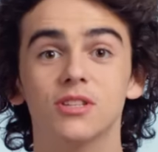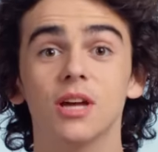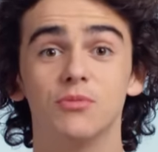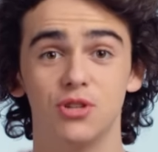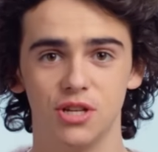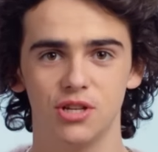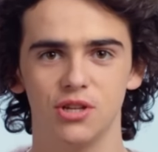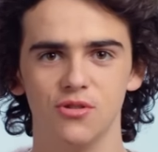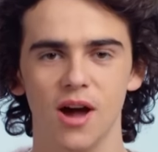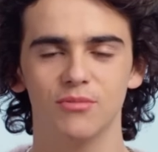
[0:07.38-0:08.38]
What's up,
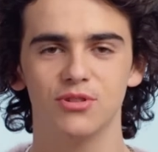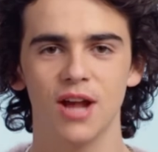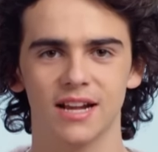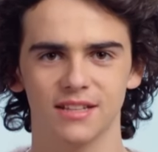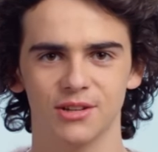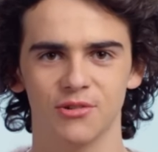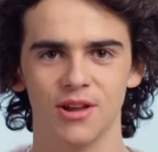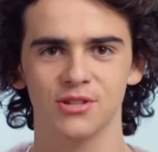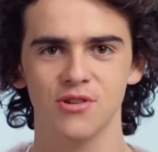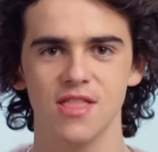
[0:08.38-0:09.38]
GQ? I'm Jack Dylan
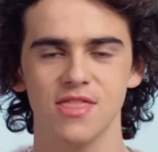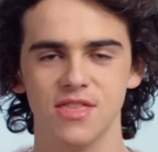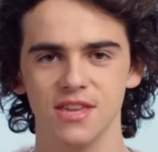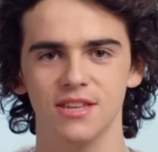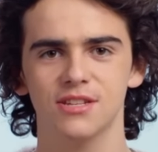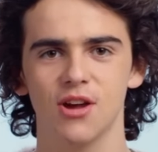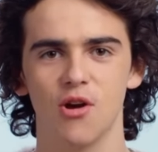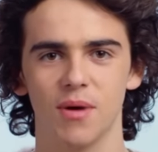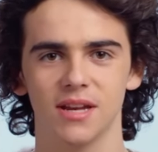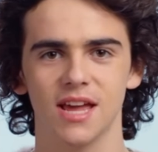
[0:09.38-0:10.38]
Grazer, and these
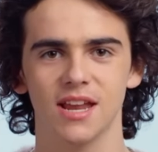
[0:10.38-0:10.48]
are my